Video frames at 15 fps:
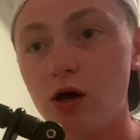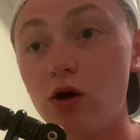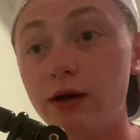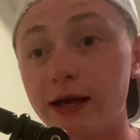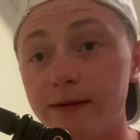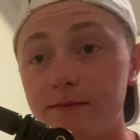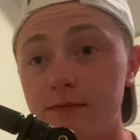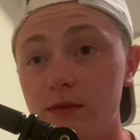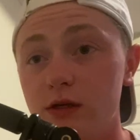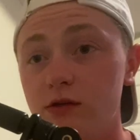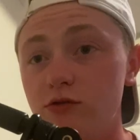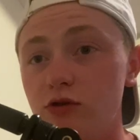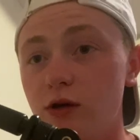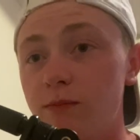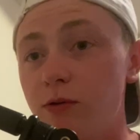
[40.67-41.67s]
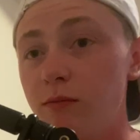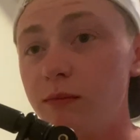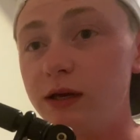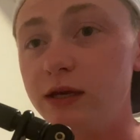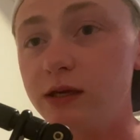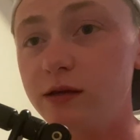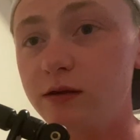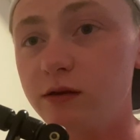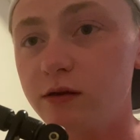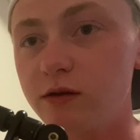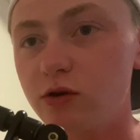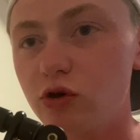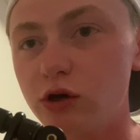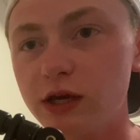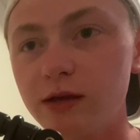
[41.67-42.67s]
Okay, so I put my
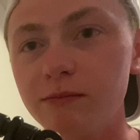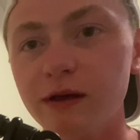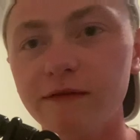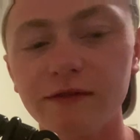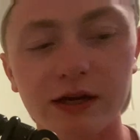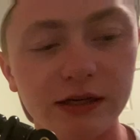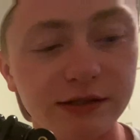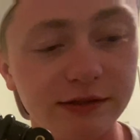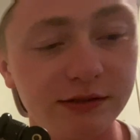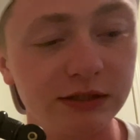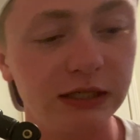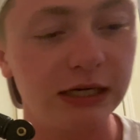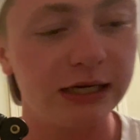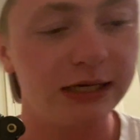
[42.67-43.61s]
hook in my vise,